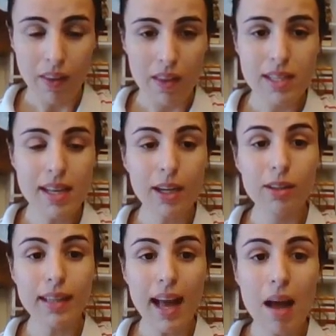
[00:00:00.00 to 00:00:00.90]
This is a
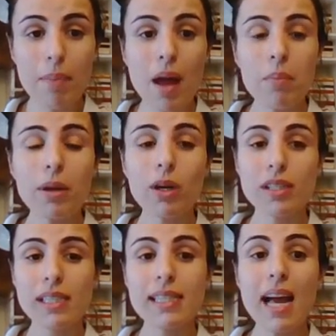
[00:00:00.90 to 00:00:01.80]
good app
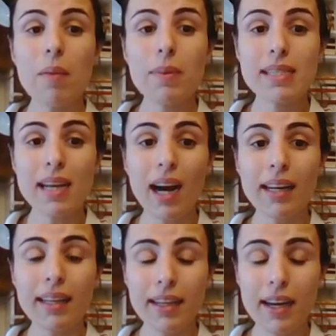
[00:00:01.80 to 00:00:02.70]
because this app is
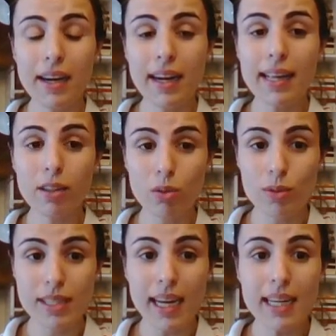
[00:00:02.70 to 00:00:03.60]
highly re related to
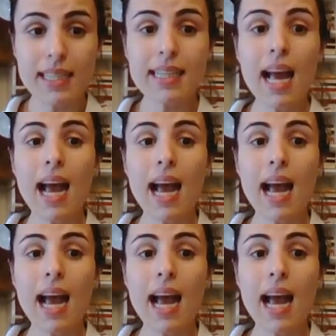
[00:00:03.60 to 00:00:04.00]
sales